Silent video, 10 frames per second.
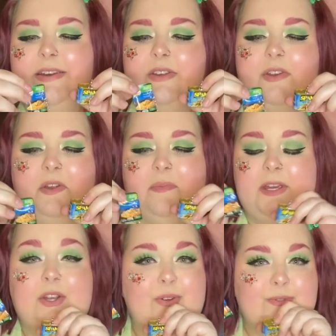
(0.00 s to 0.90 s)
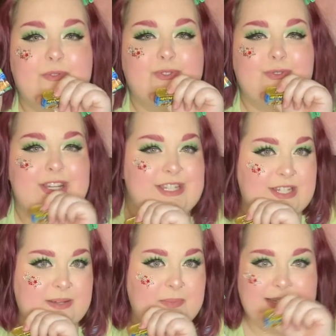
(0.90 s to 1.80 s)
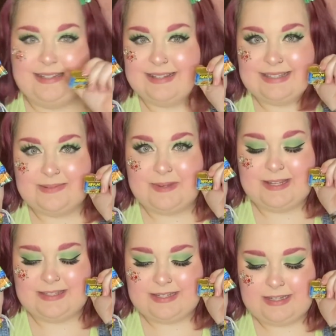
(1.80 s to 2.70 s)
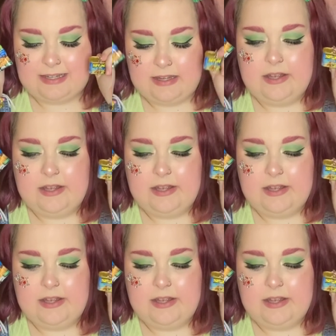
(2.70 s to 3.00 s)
You can make your own jewelry cheap and customize it.